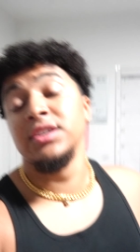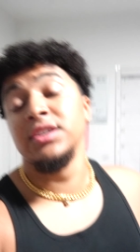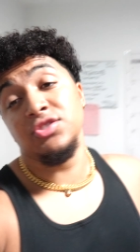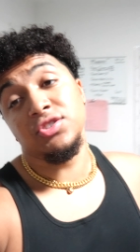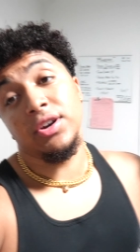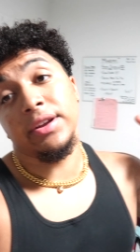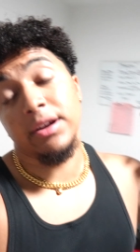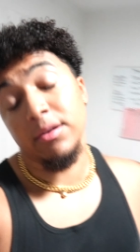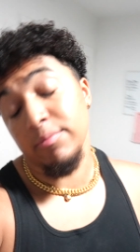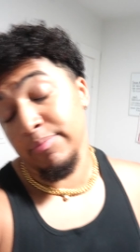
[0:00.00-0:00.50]

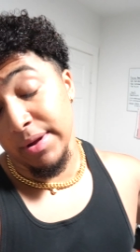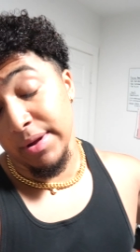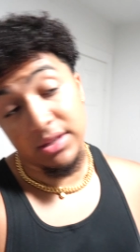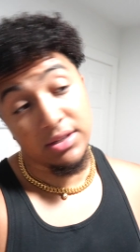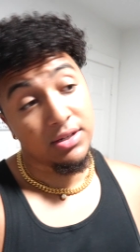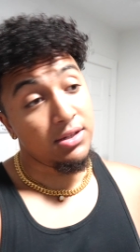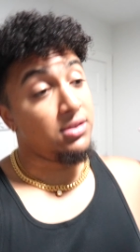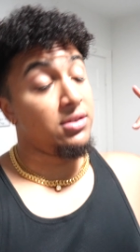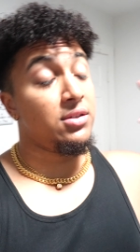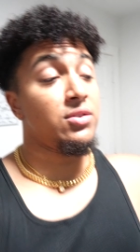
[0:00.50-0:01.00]
Shout out
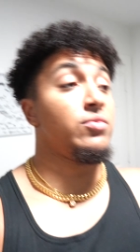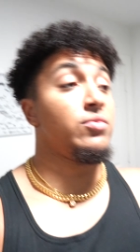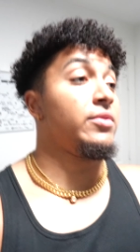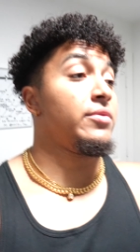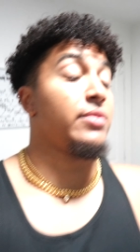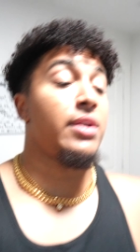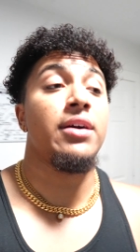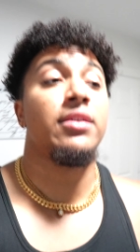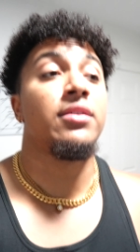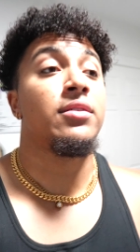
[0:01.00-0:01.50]
Bella because we
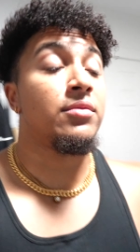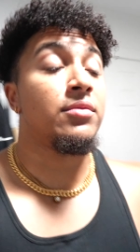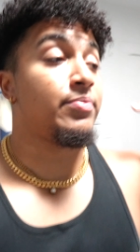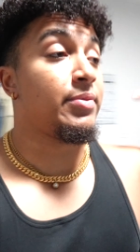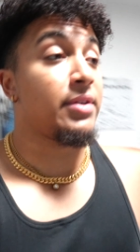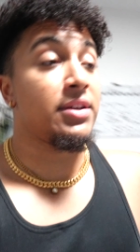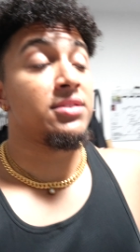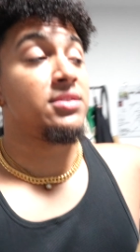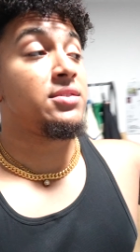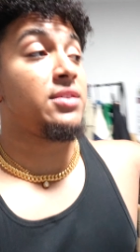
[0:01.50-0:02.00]
were at her
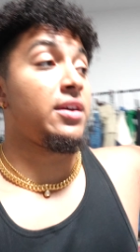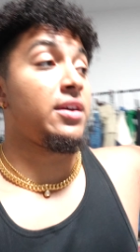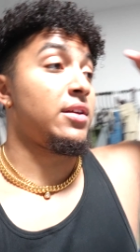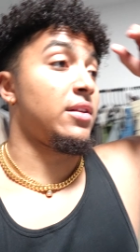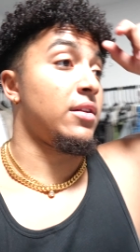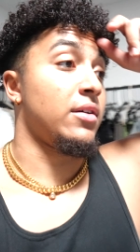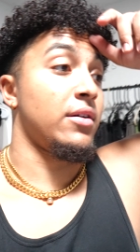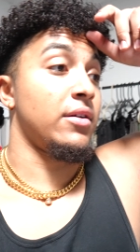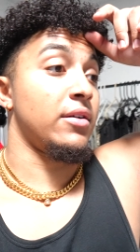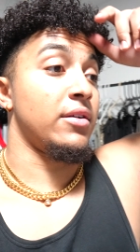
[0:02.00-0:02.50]
place
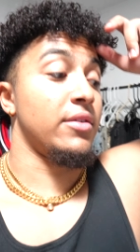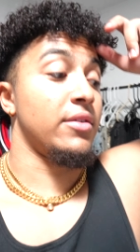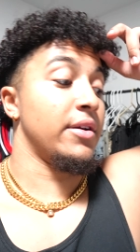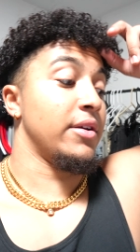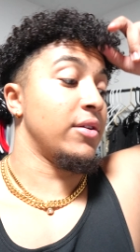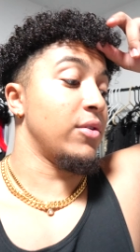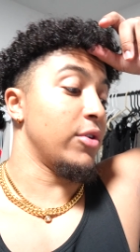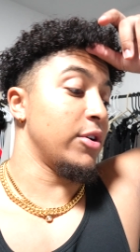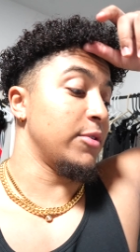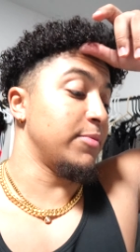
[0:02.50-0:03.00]
and uh, her
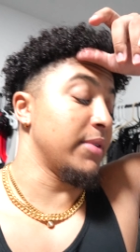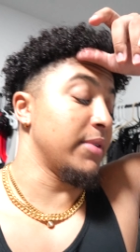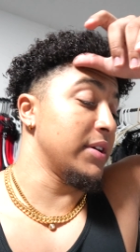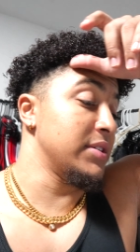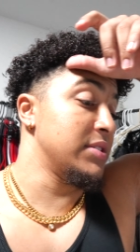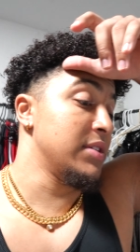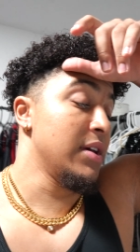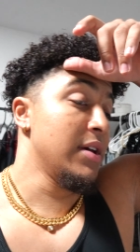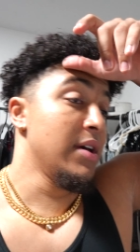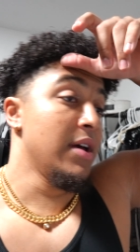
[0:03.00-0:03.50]
and Corey
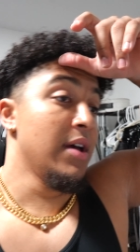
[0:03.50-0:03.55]
place.